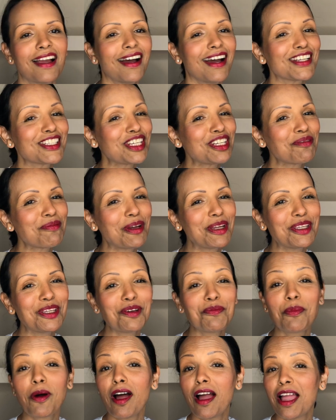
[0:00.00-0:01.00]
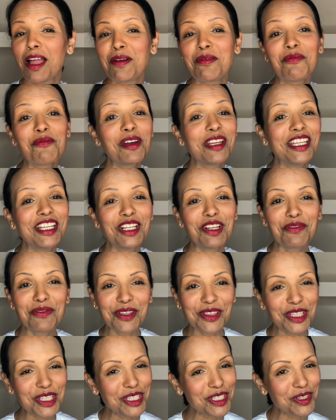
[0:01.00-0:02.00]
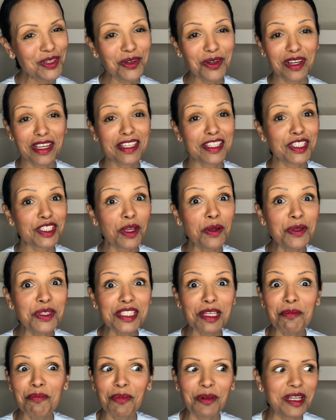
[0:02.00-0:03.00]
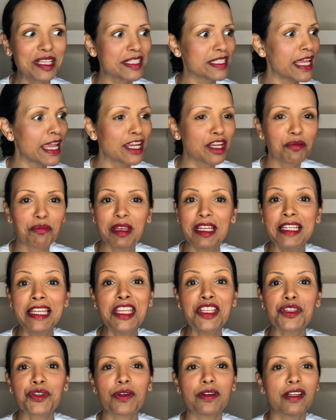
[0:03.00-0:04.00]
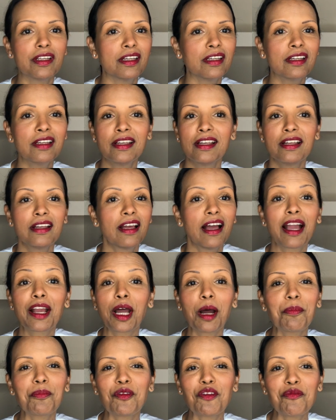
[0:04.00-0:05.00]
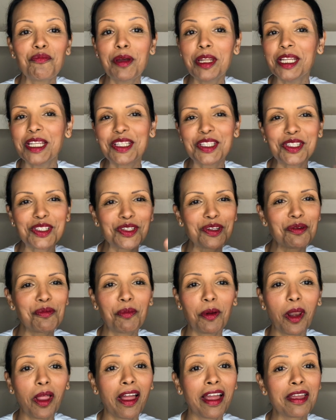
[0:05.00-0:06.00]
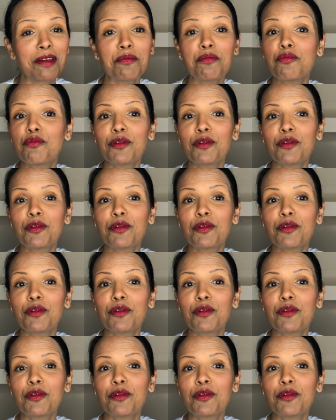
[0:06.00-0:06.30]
I don't know about you, but I am really loving this look. It's so simple. It's taken me literally a couple of minutes to apply.